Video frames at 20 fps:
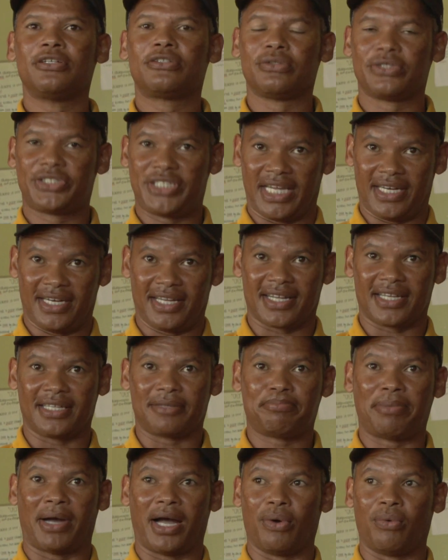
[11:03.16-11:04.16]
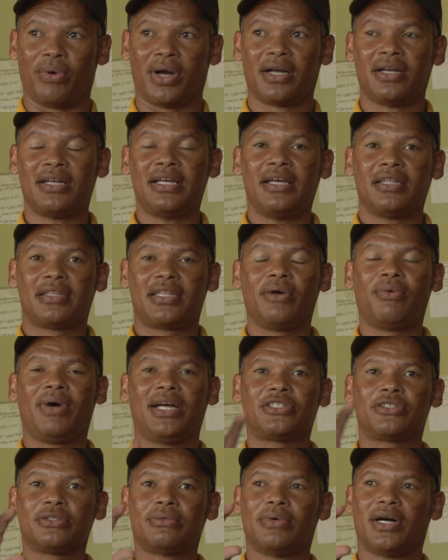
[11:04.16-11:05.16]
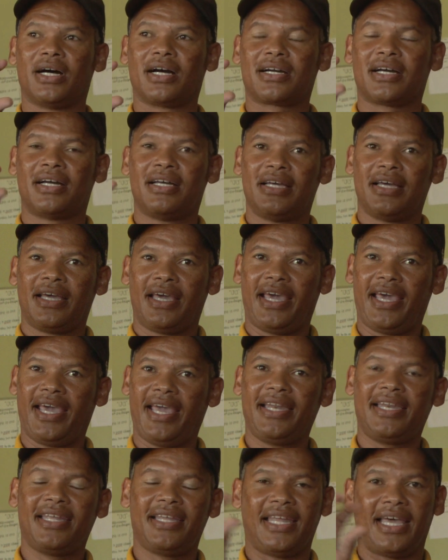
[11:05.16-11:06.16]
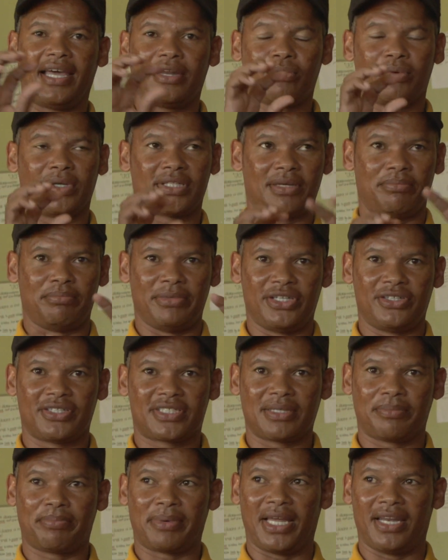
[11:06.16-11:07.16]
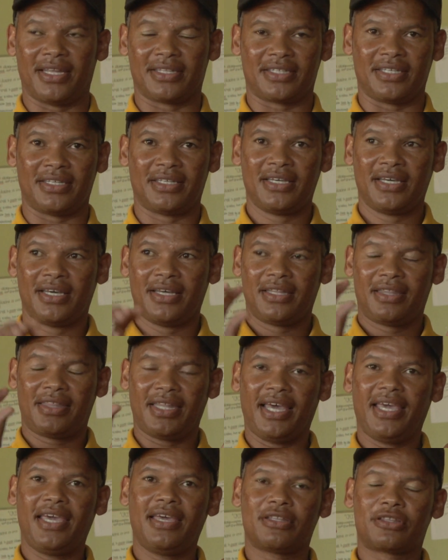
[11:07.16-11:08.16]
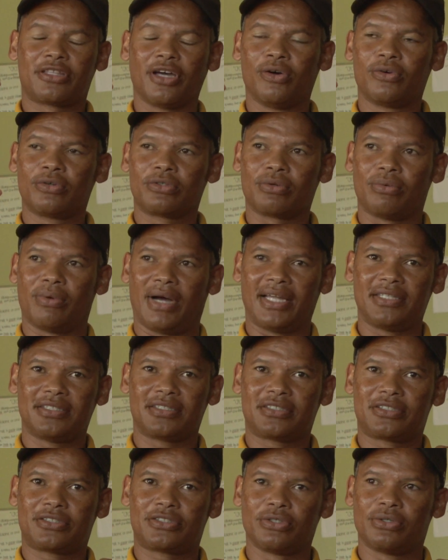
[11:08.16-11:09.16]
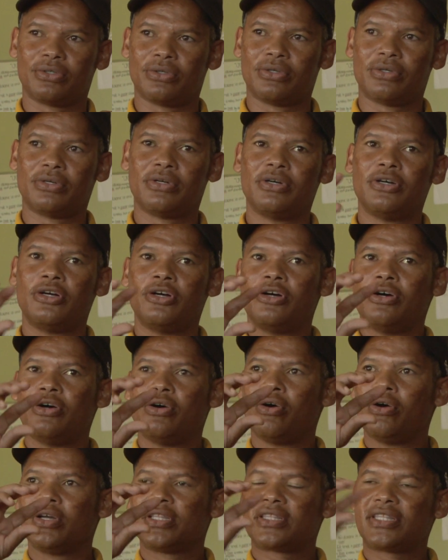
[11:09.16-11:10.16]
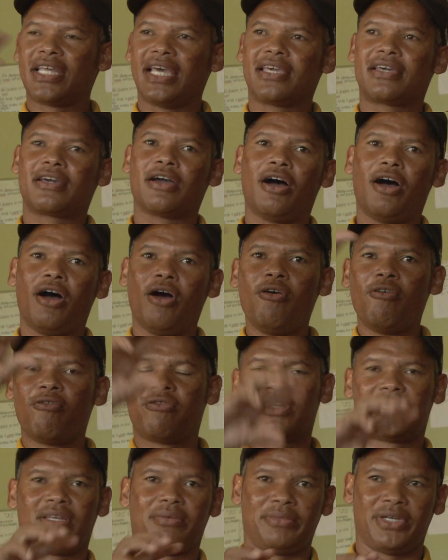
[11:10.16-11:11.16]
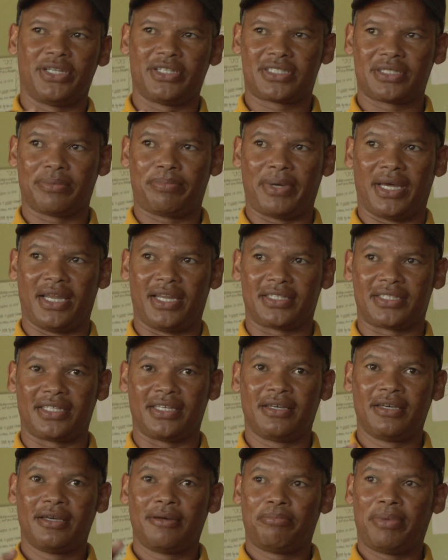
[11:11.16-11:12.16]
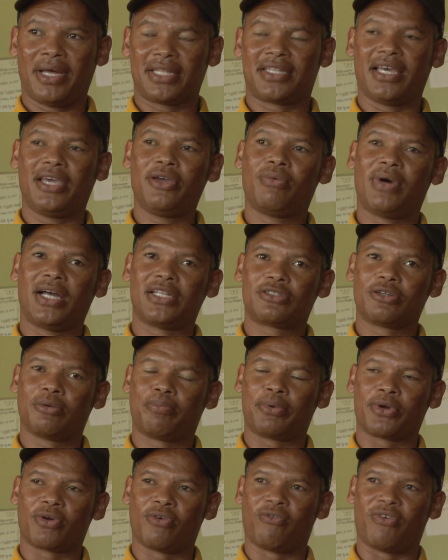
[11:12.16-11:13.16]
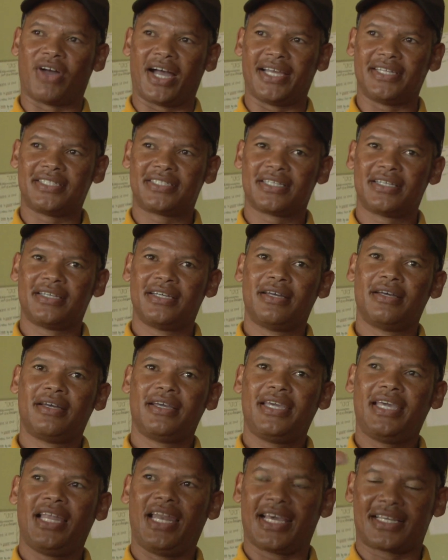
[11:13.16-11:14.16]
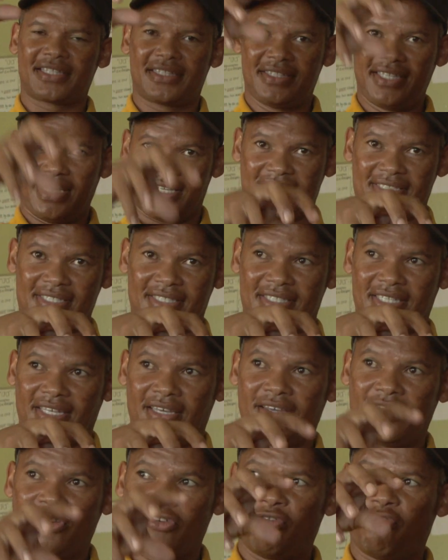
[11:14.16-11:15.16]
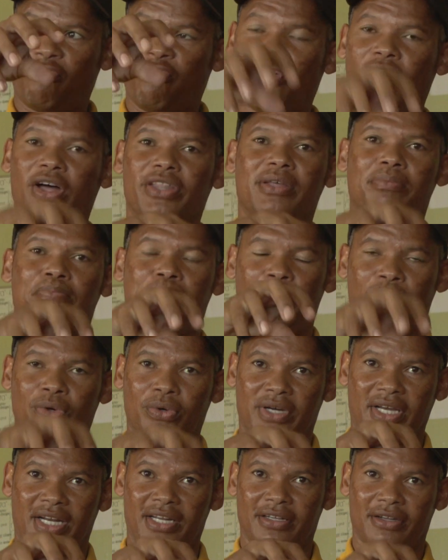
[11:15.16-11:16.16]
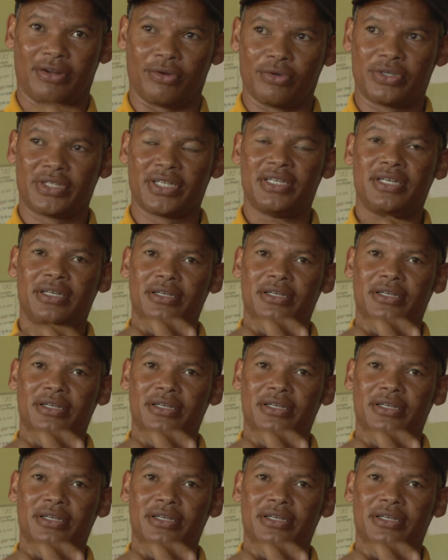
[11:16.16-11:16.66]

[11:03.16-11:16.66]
to generate power. They want to work hand in hand with the municipality. They don't want to take over the municipality, but they want to provide electricity for the Blue Crane Route